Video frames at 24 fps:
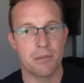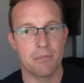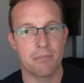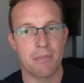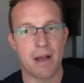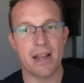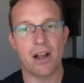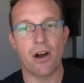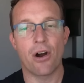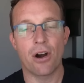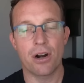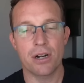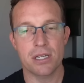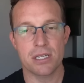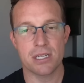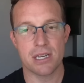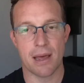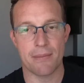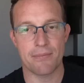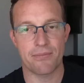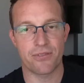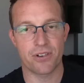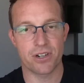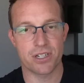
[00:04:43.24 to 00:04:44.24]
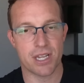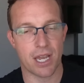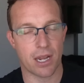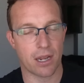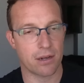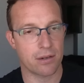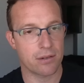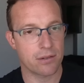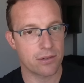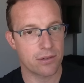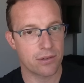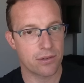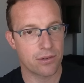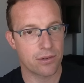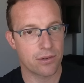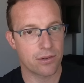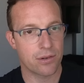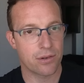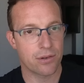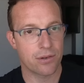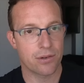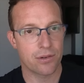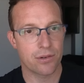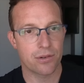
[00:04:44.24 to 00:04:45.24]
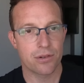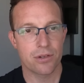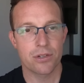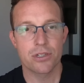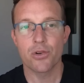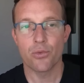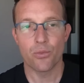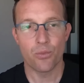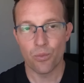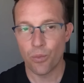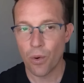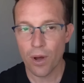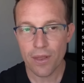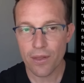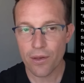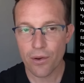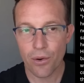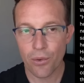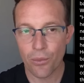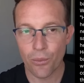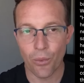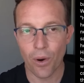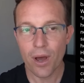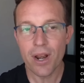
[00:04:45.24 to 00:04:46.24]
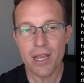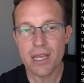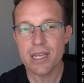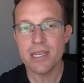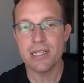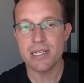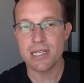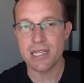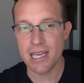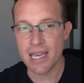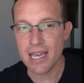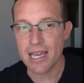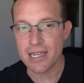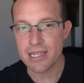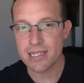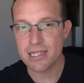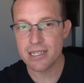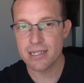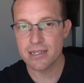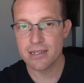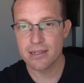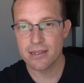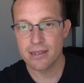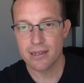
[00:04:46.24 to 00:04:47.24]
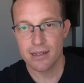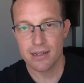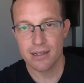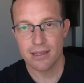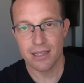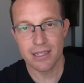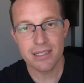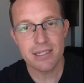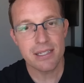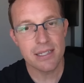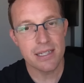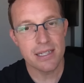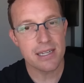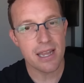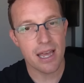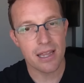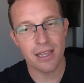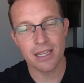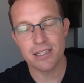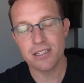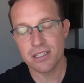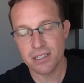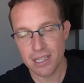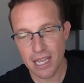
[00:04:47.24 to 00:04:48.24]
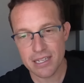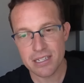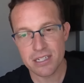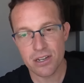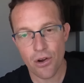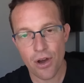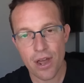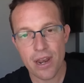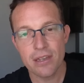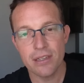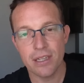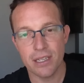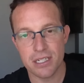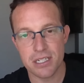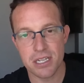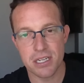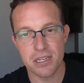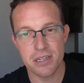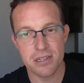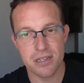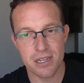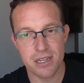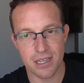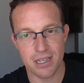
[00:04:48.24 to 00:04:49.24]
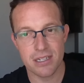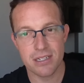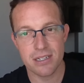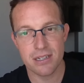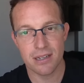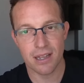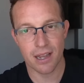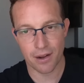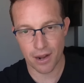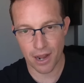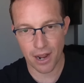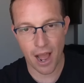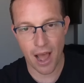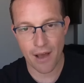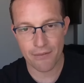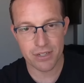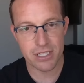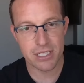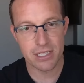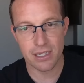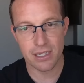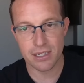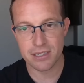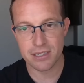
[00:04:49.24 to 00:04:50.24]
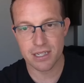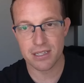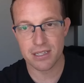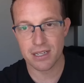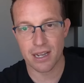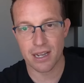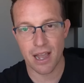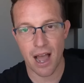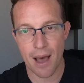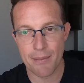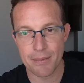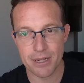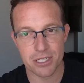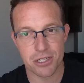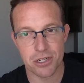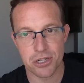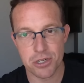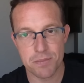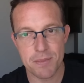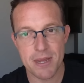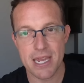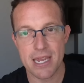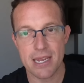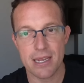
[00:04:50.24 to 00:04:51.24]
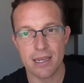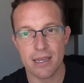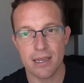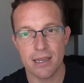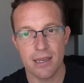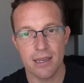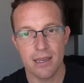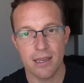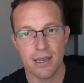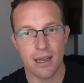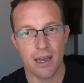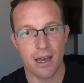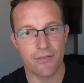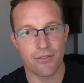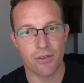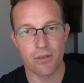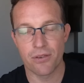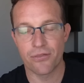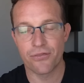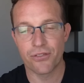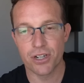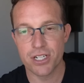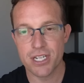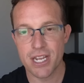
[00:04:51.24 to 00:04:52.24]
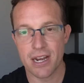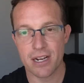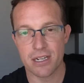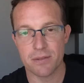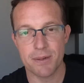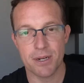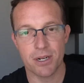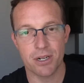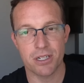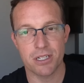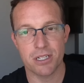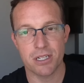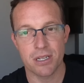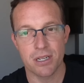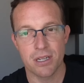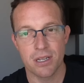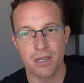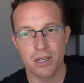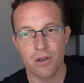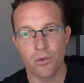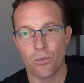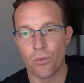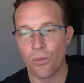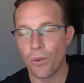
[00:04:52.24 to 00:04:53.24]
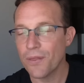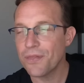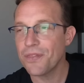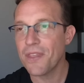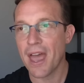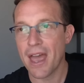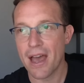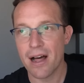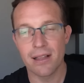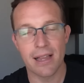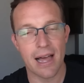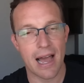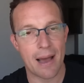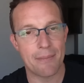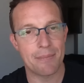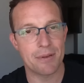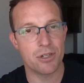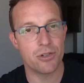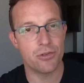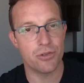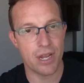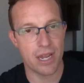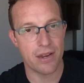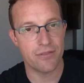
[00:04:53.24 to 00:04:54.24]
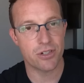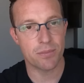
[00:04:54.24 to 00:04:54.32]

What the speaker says: My heart stopped for a second. So what is this? Let's listen. Let's go ahead and listen to this. Obviously, let's let the comics speak for their firsthand experience. What the hell happened to Dave